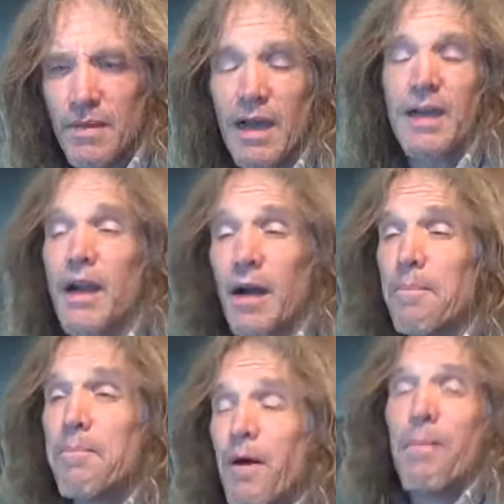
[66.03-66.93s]
A, a,
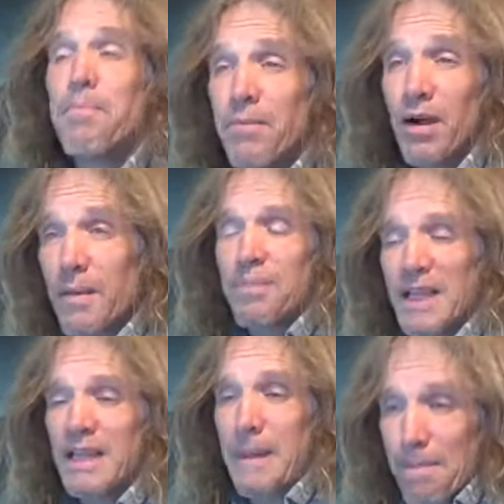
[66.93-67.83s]
a,
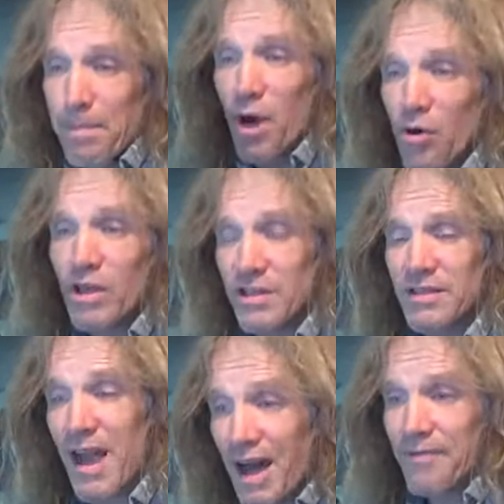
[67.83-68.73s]
completely
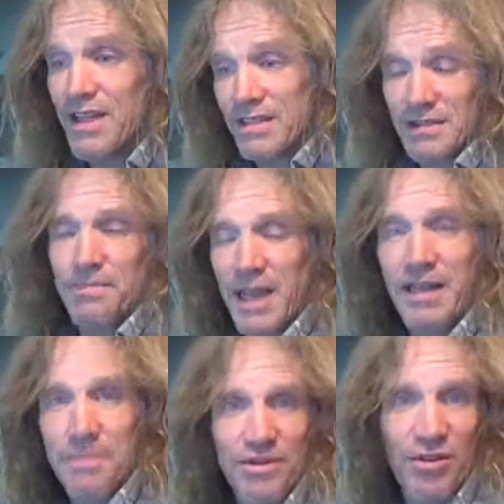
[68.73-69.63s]
bogus, obvious
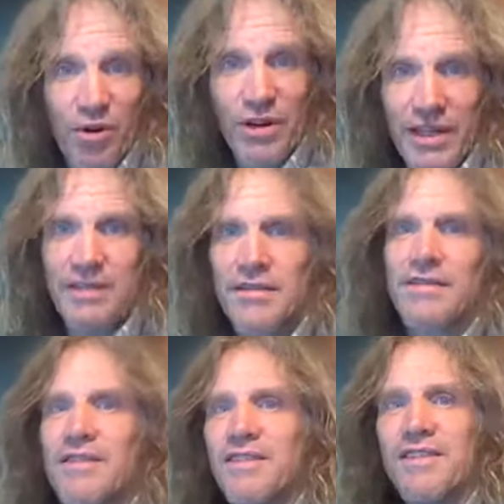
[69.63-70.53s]
made up
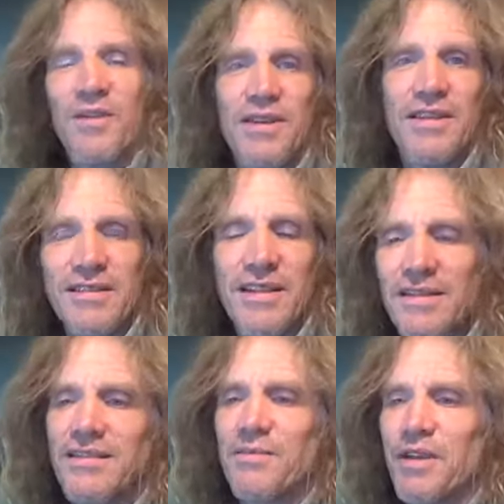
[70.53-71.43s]
storyist, you know, in the
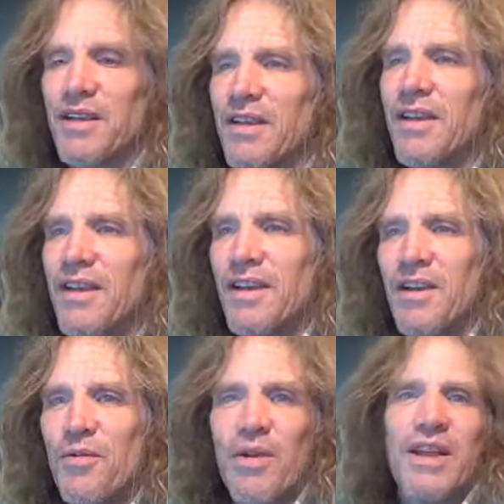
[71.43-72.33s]
sense that we,
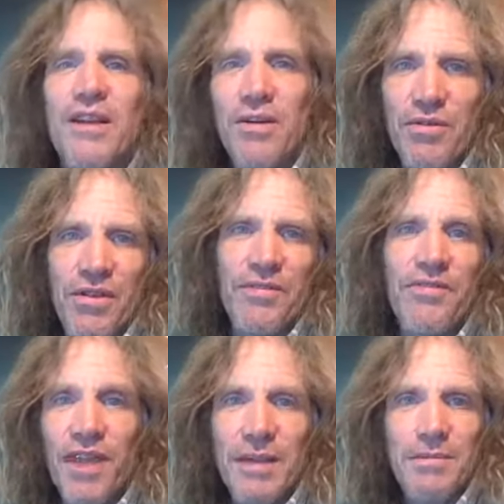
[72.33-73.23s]
we know the
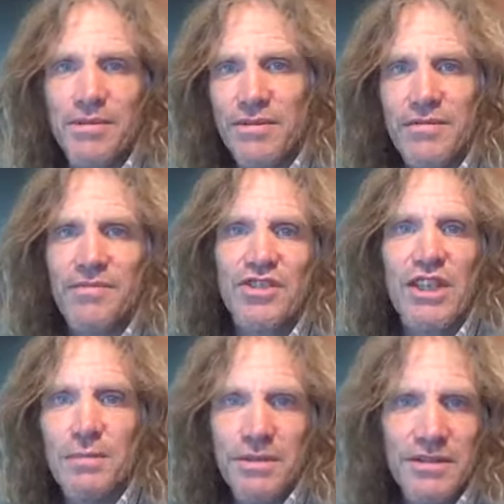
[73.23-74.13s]
fables of
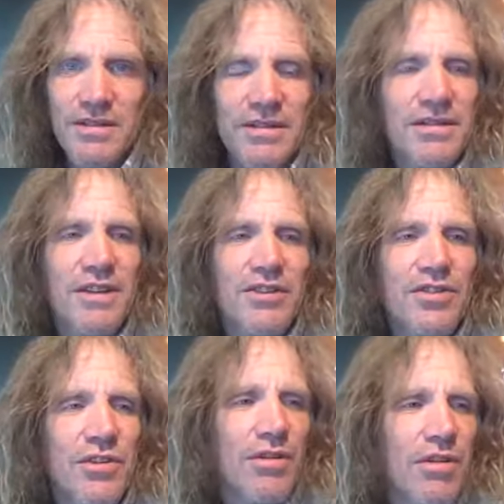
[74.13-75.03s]
Jeebus and
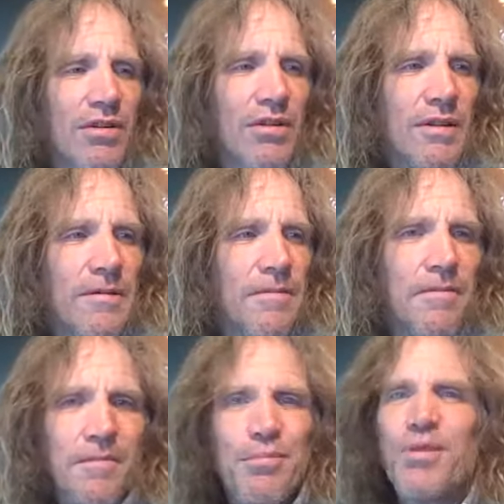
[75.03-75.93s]
such are all
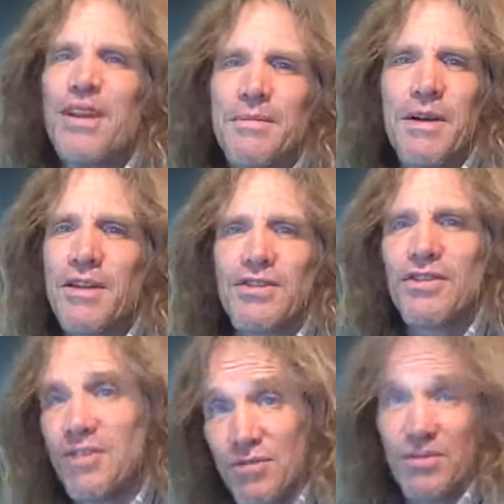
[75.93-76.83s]
pretty much
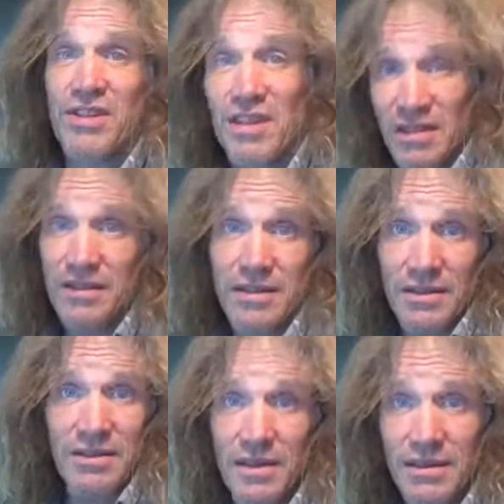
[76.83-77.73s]
just
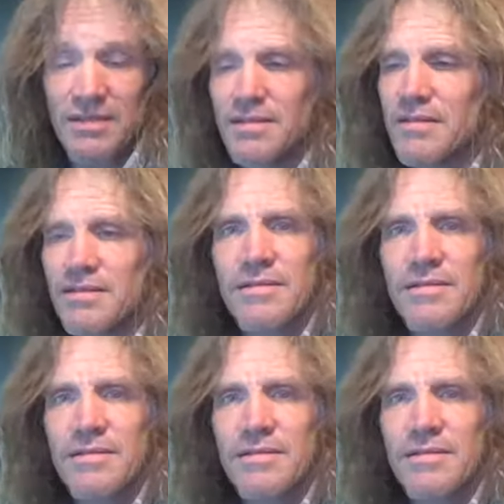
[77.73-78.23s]
redundancies.